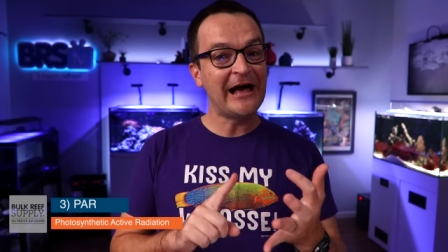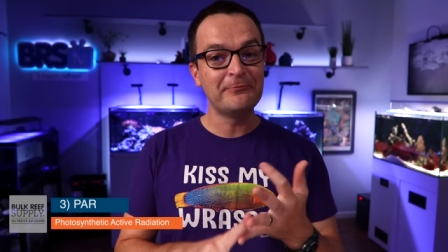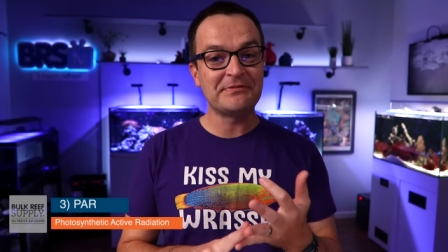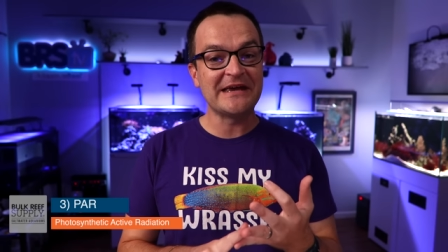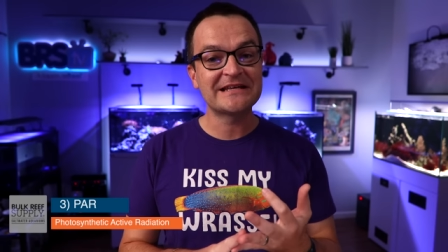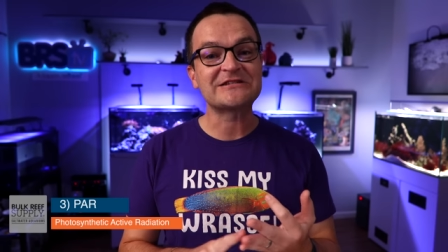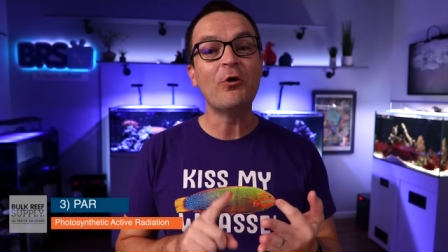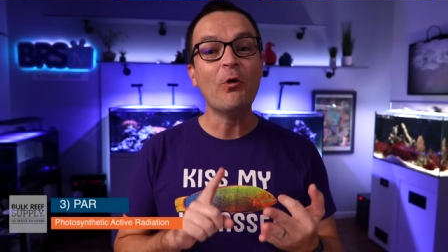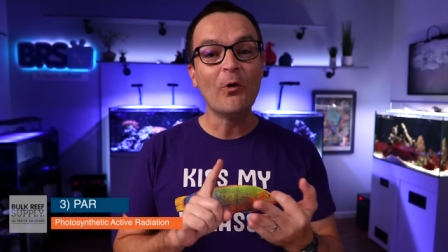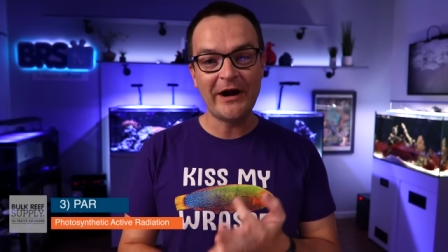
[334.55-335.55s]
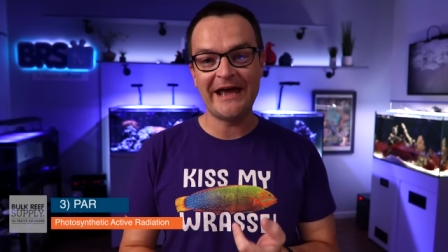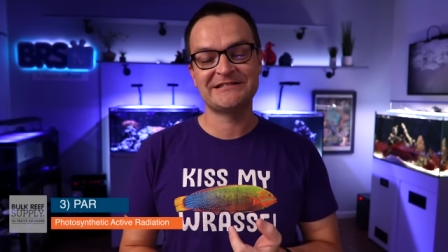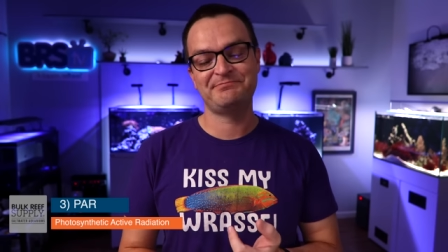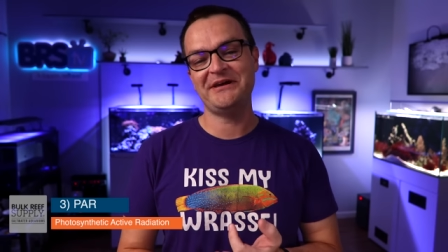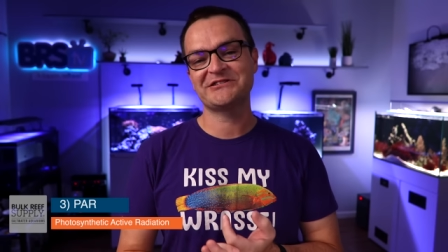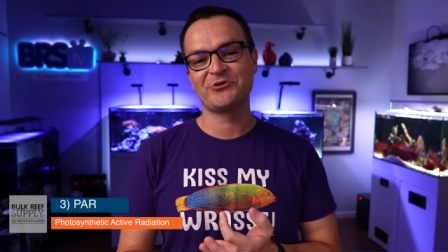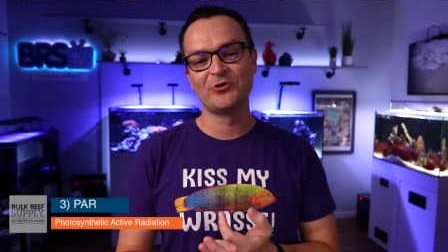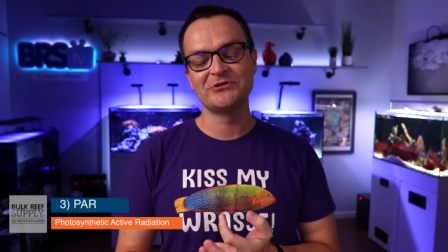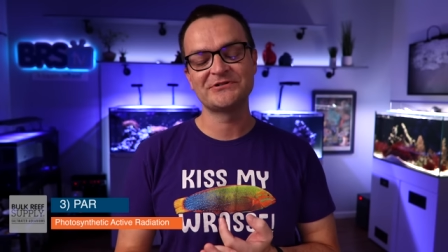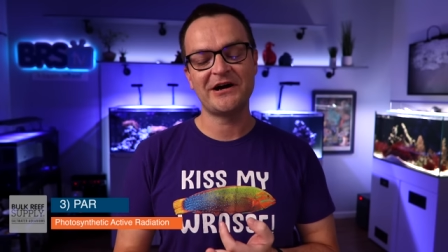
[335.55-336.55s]
LPS, or SPS
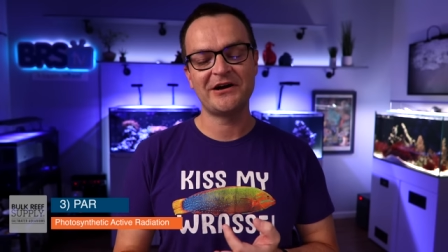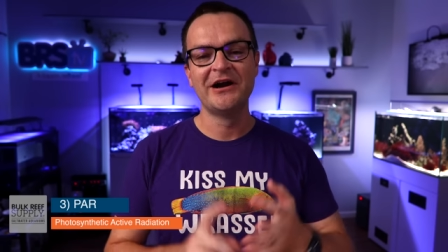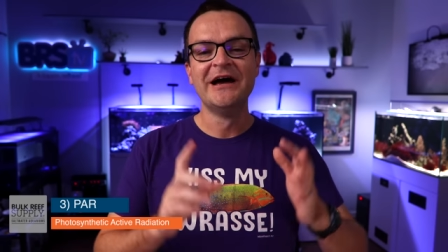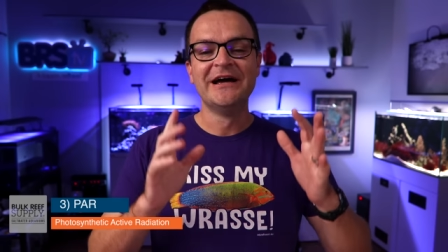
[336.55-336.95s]
corals are,